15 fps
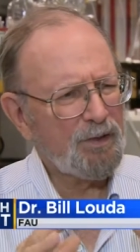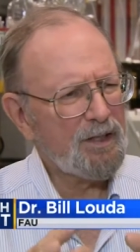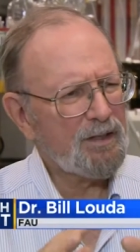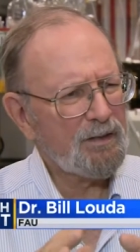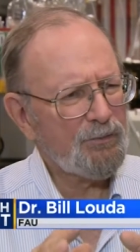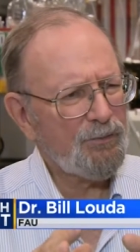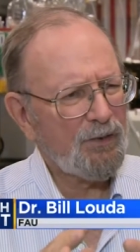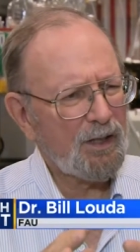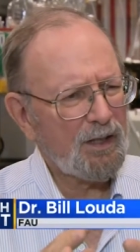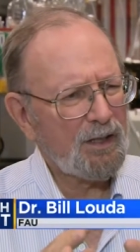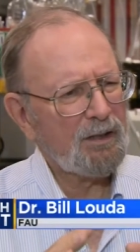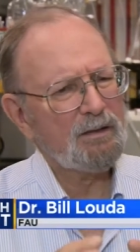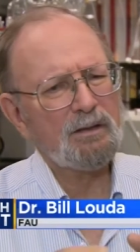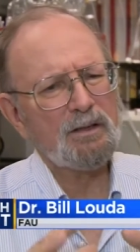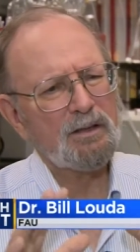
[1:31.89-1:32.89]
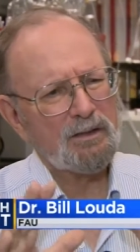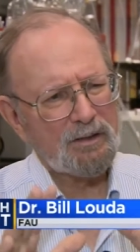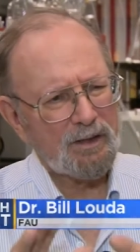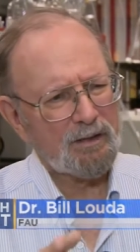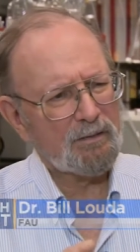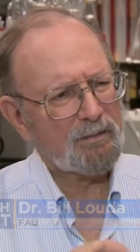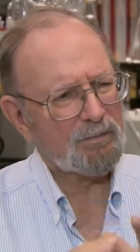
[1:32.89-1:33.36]
breathing funny,
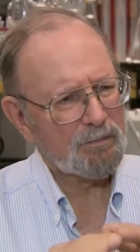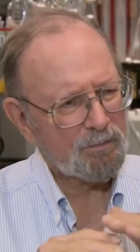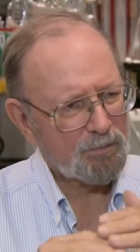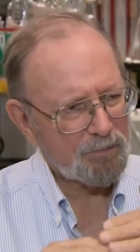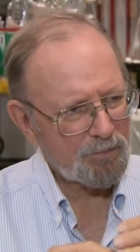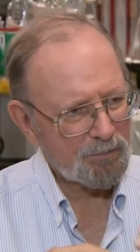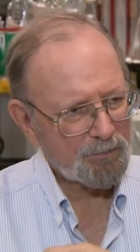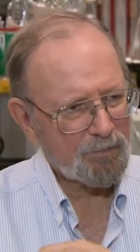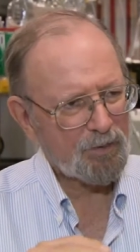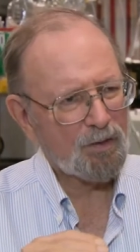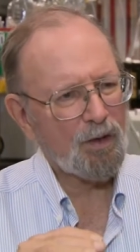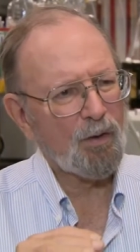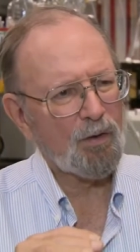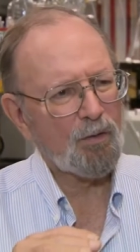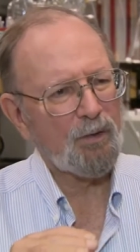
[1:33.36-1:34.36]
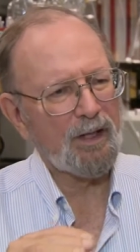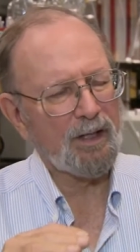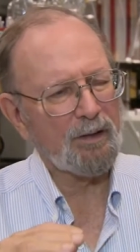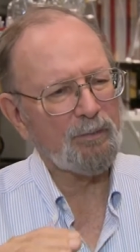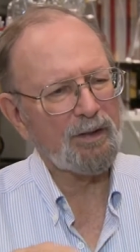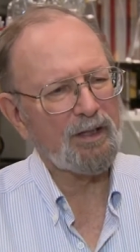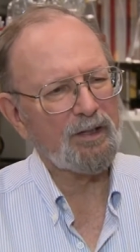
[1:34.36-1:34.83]
then go
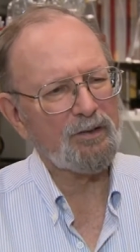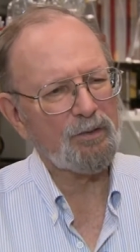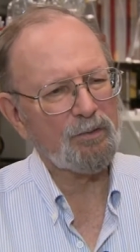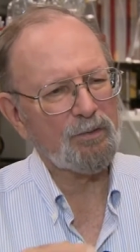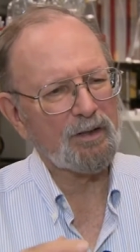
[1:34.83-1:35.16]
away because